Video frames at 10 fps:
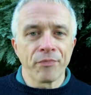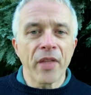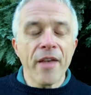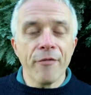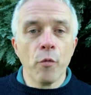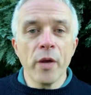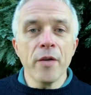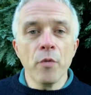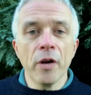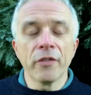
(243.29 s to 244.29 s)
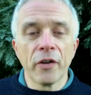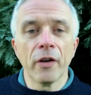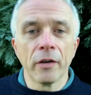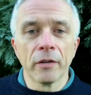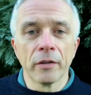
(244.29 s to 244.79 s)
If we were
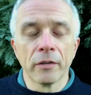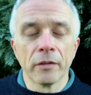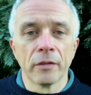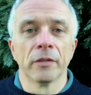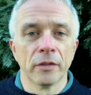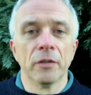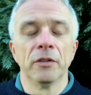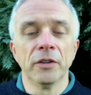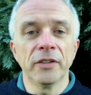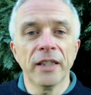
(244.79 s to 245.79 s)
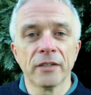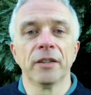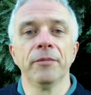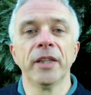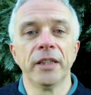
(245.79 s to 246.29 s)
to, was that
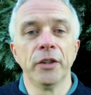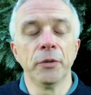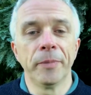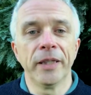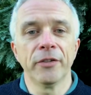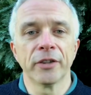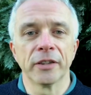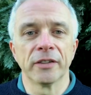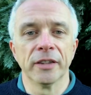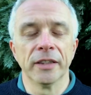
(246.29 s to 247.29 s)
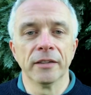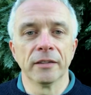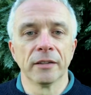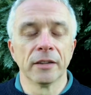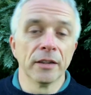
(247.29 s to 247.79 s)
something you'd be interested in?
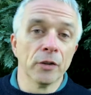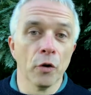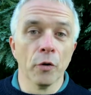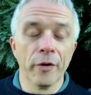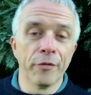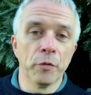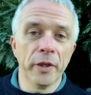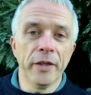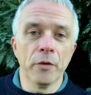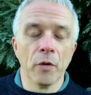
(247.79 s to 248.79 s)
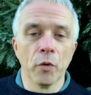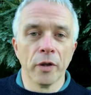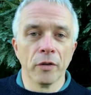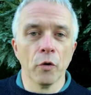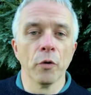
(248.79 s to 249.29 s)
Or if we were,
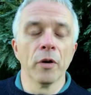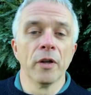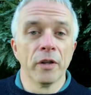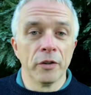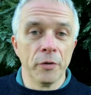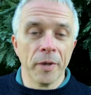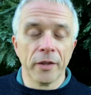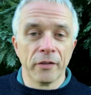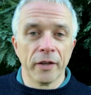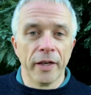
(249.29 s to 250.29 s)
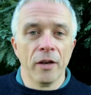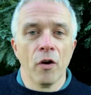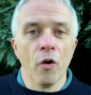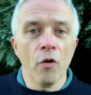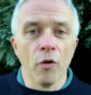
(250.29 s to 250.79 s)
or you might say,
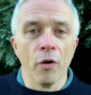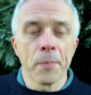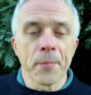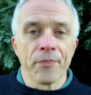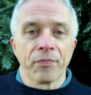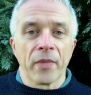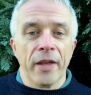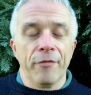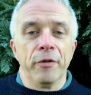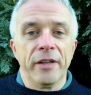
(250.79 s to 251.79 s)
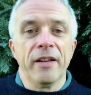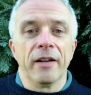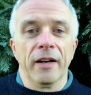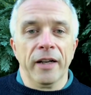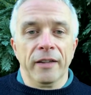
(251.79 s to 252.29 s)
or if we did it
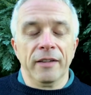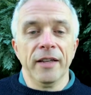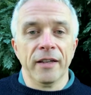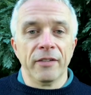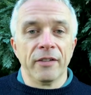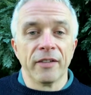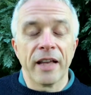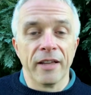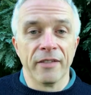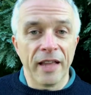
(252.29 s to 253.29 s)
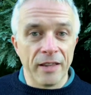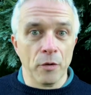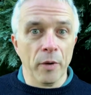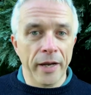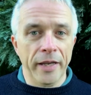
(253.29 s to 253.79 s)
like this, is that, is that the
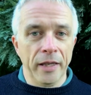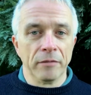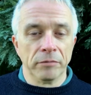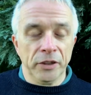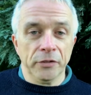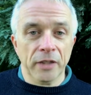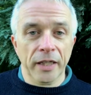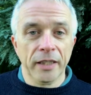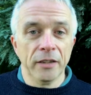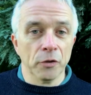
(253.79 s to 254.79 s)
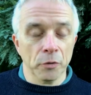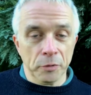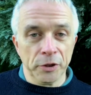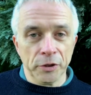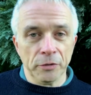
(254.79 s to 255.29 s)
way you'd like it? Or
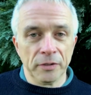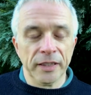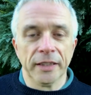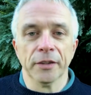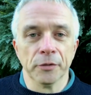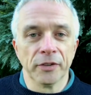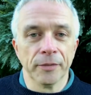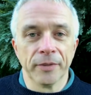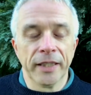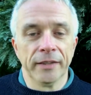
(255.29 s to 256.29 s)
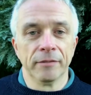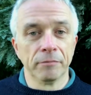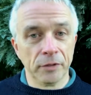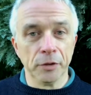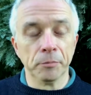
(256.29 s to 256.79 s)
would you think it was something
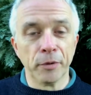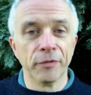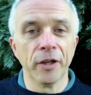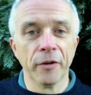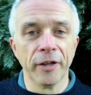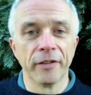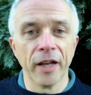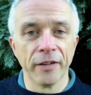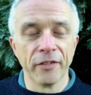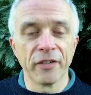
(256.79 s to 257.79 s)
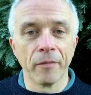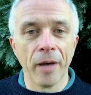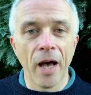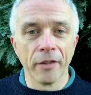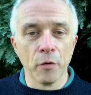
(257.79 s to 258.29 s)
you'd prefer it done some
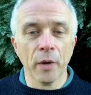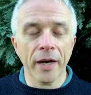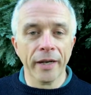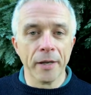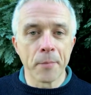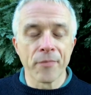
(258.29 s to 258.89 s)
other way?